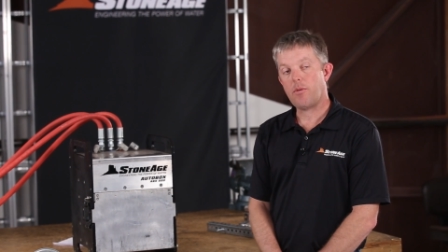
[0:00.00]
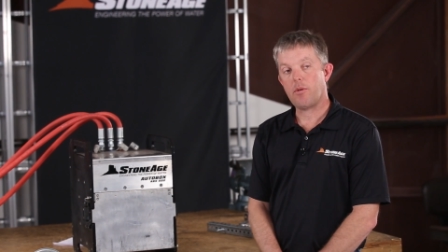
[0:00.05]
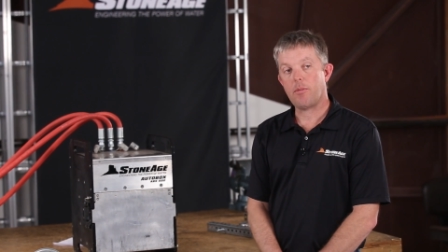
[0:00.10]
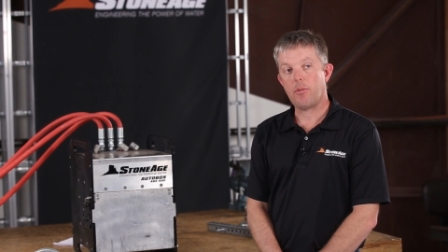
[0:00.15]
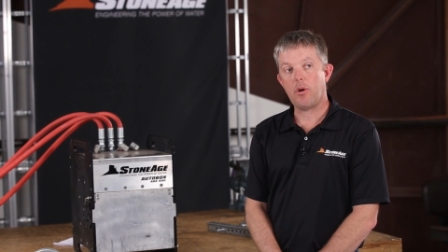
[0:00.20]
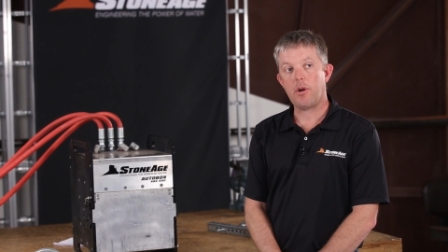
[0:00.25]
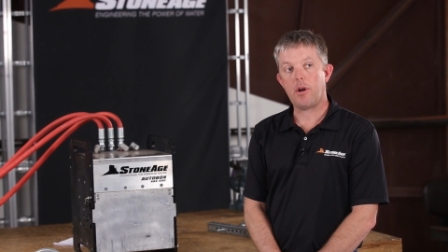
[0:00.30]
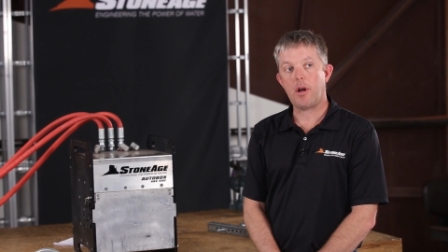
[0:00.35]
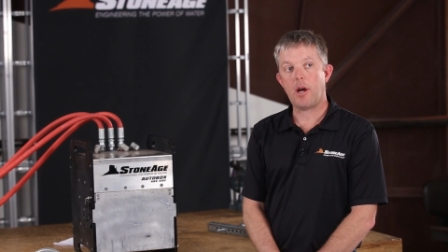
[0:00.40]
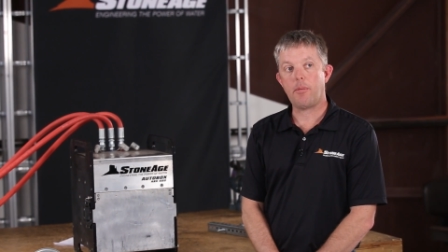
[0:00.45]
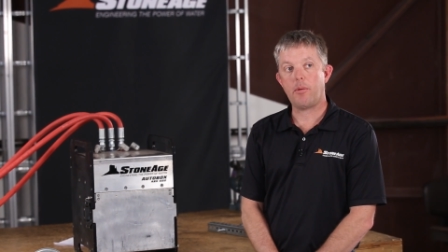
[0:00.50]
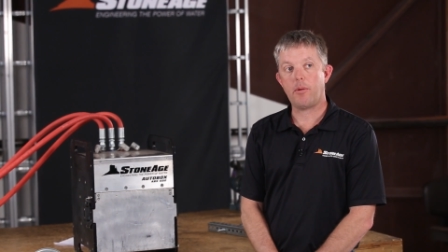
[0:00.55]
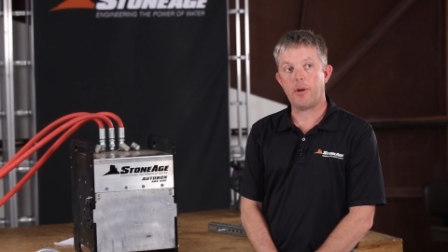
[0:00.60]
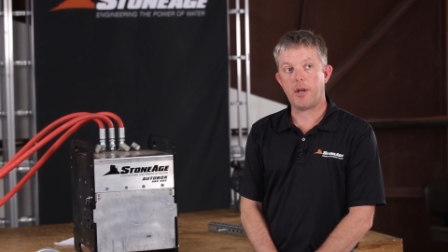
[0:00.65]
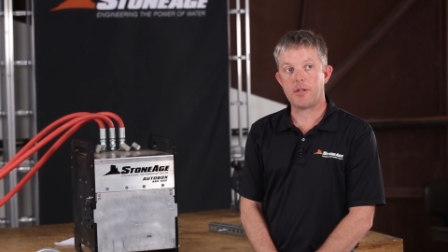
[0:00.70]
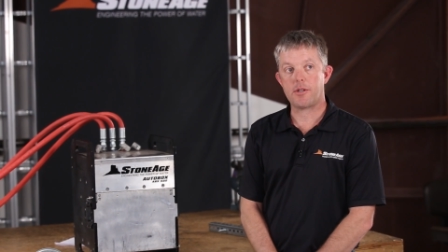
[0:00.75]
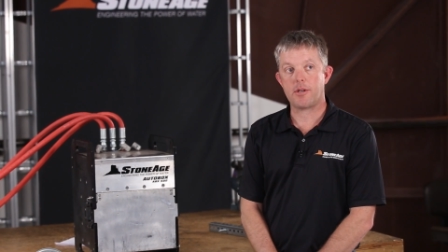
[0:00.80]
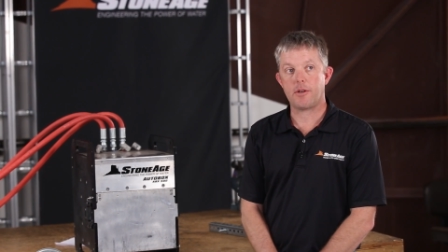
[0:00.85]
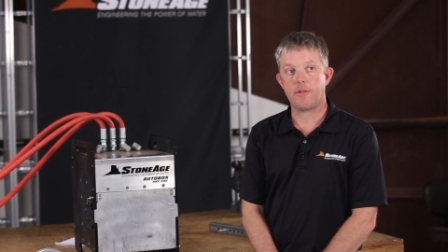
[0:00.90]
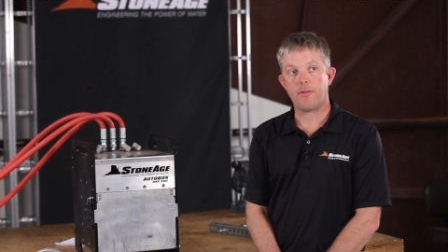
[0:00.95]
remote
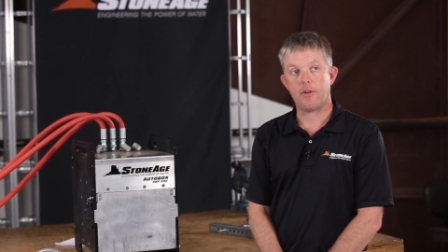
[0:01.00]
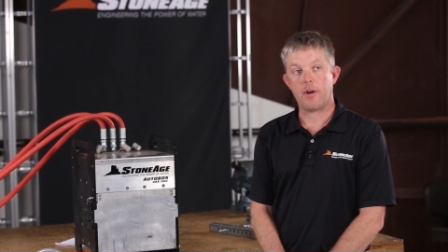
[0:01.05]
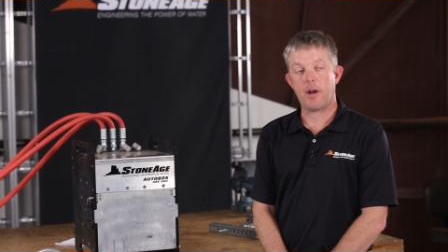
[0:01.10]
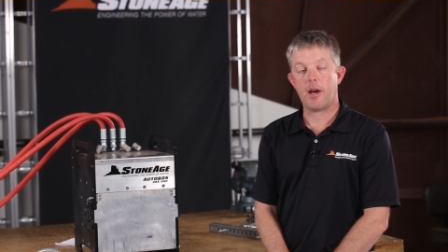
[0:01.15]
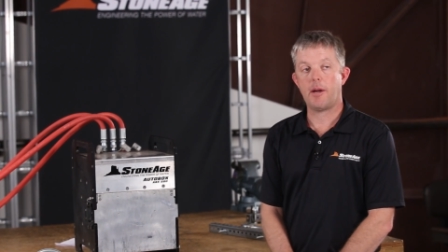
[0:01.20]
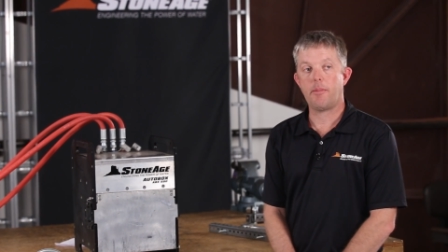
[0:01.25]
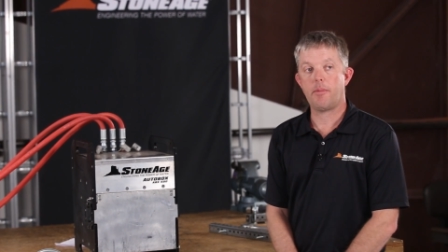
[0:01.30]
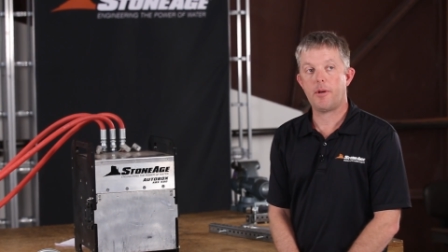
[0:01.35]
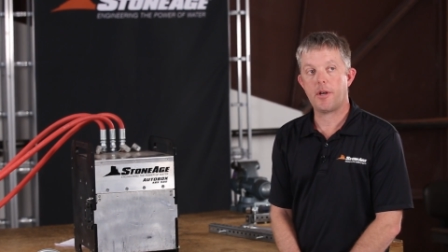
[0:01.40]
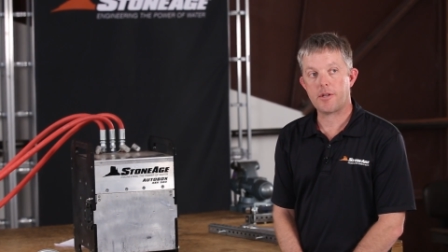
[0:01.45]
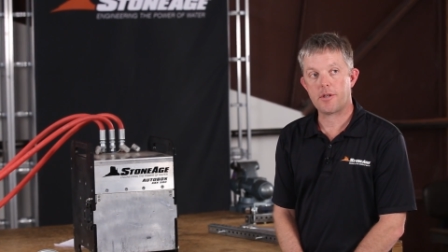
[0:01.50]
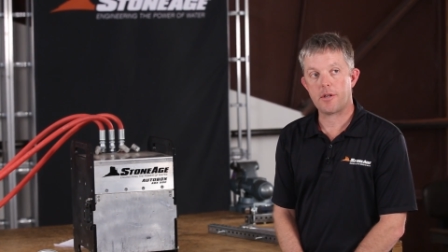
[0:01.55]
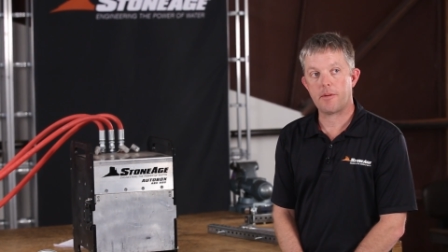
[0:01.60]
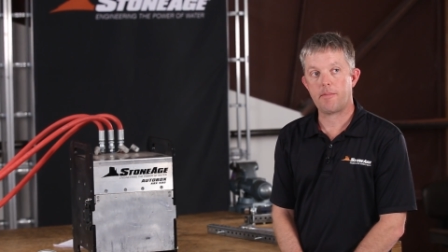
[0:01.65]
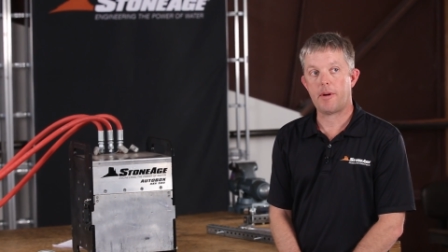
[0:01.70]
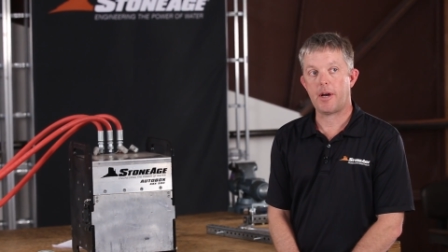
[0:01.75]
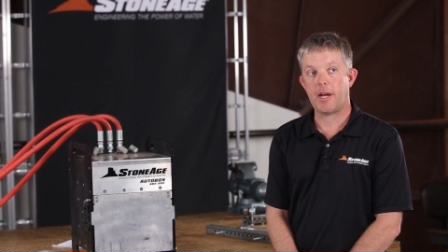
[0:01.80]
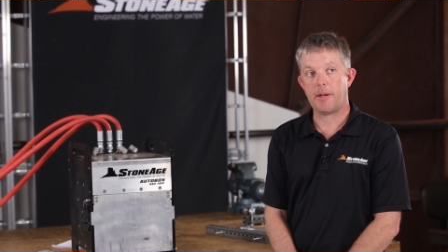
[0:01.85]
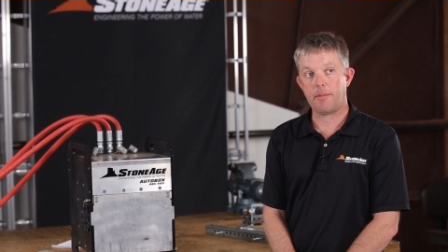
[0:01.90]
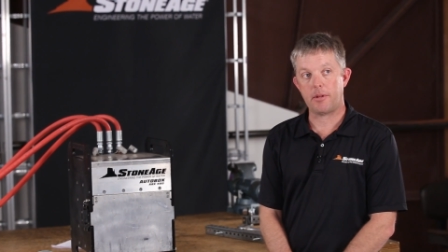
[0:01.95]
operation for high-pressure
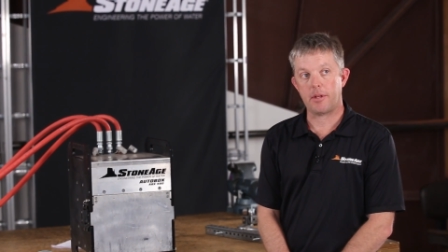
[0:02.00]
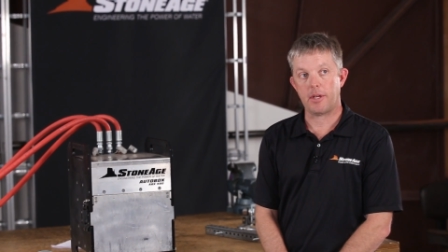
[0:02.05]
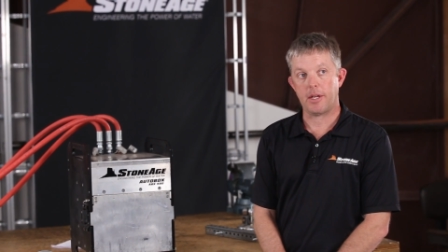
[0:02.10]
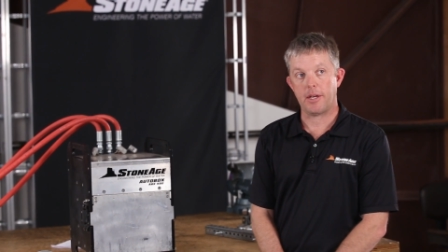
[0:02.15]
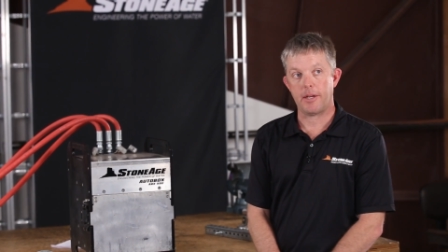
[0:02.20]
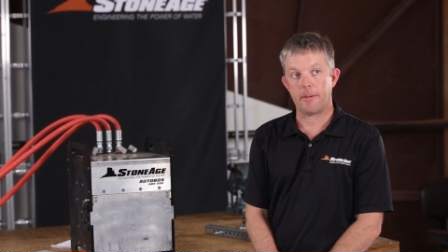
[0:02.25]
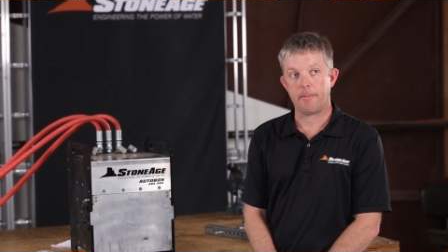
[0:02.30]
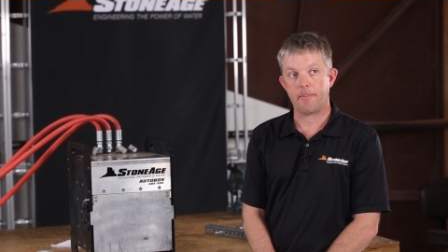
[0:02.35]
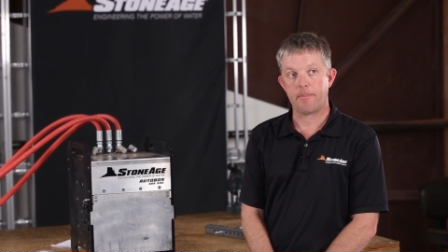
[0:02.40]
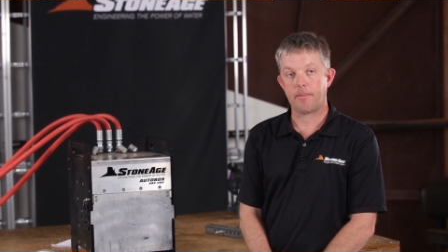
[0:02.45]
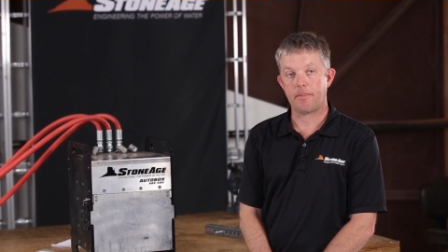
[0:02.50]
pipe cleaning.